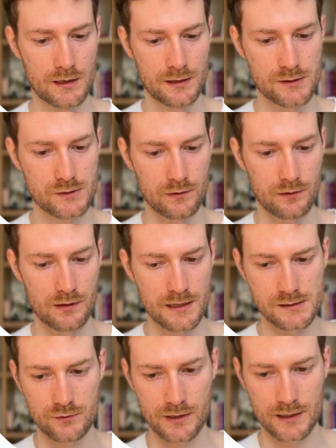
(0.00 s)
So let's
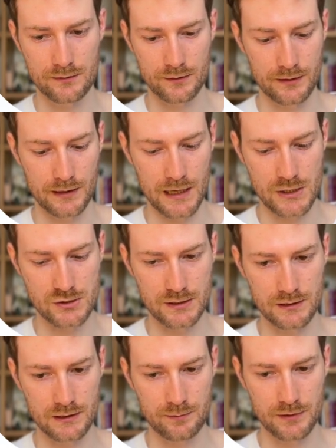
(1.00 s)
create an
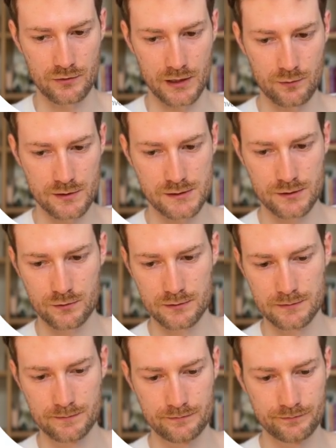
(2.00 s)
HTTP request node.
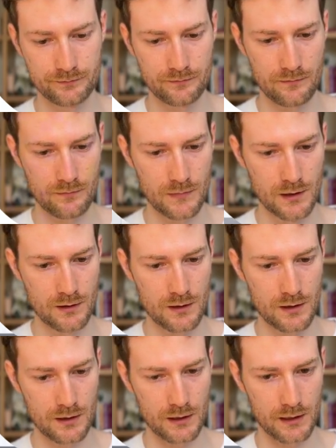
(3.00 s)

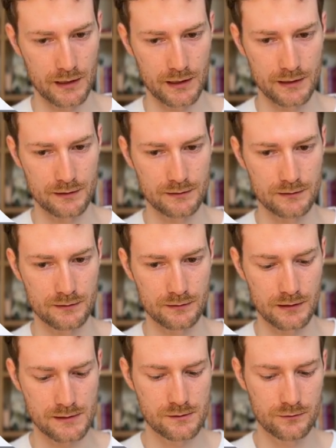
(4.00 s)
And
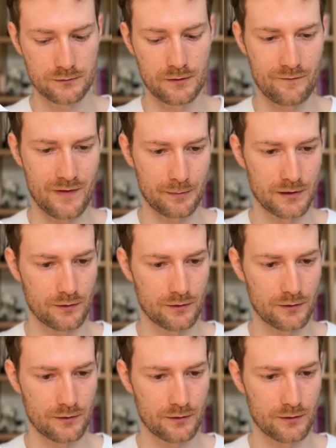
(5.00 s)
let's go to the Vapi